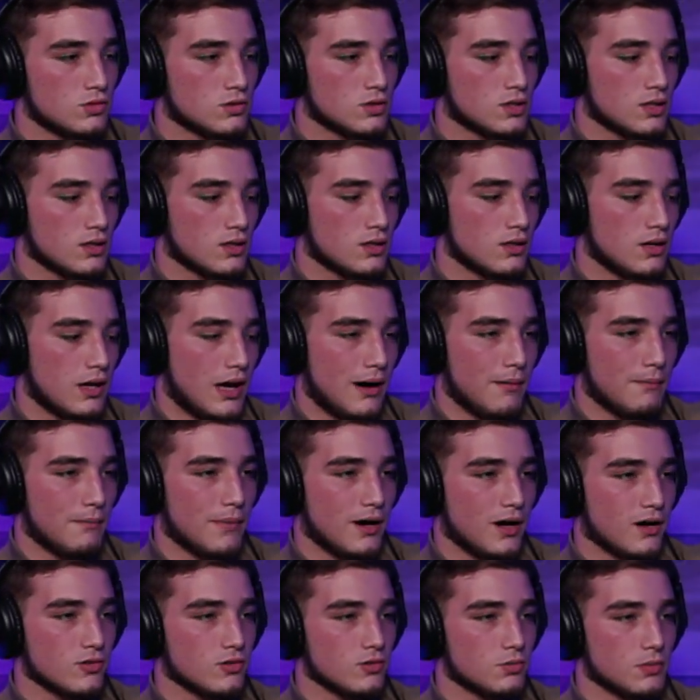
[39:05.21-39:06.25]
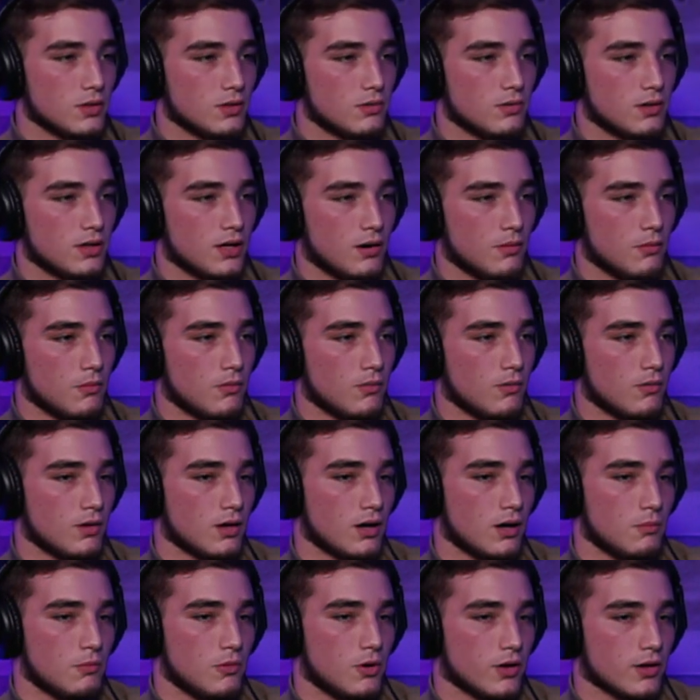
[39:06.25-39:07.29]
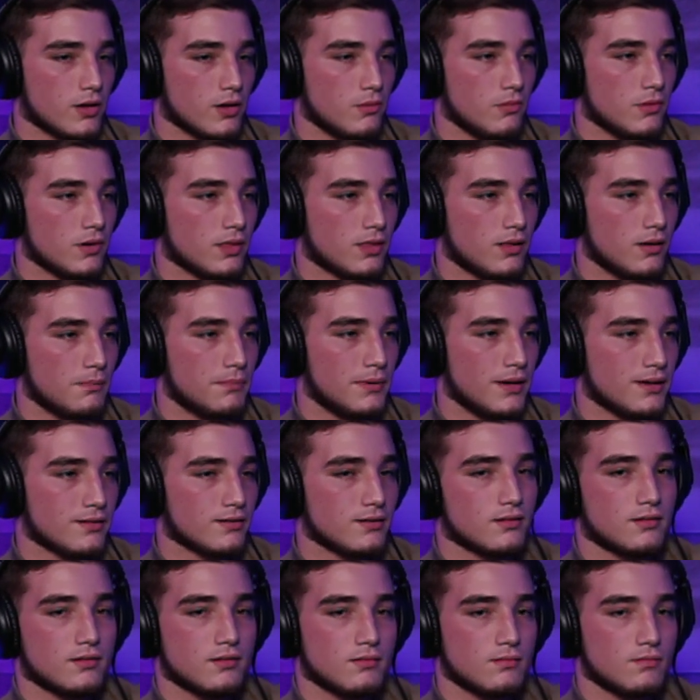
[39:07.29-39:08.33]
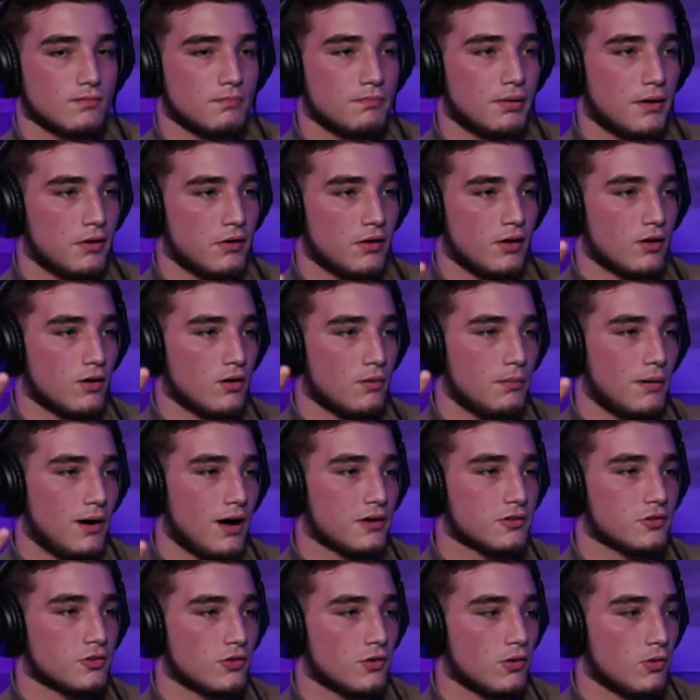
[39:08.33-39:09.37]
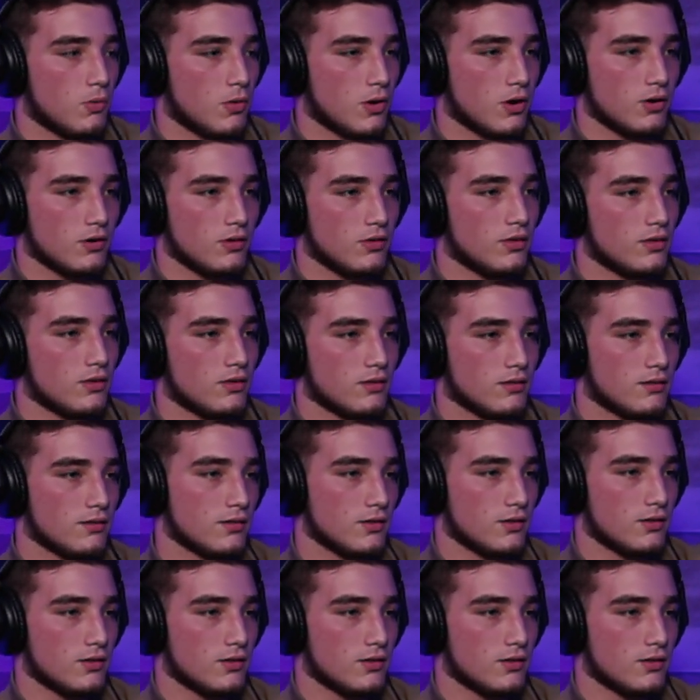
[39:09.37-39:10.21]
who's gonna outbox me when I'm when I'm working with the best you know bare knuckle boxer? Exactly,